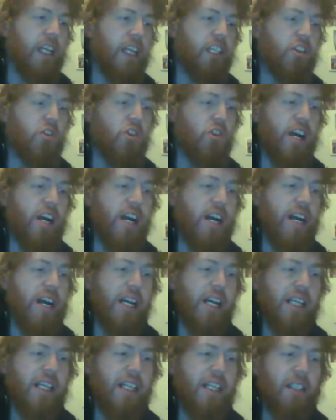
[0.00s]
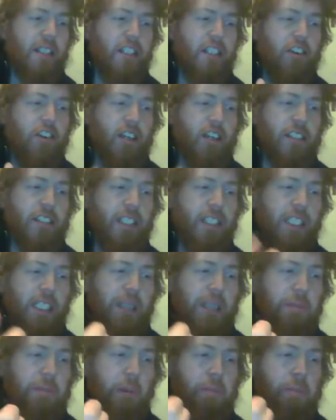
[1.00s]
that dry,
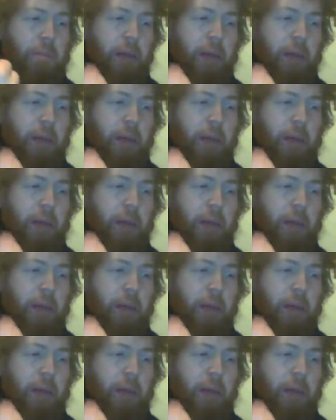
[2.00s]
grassy, but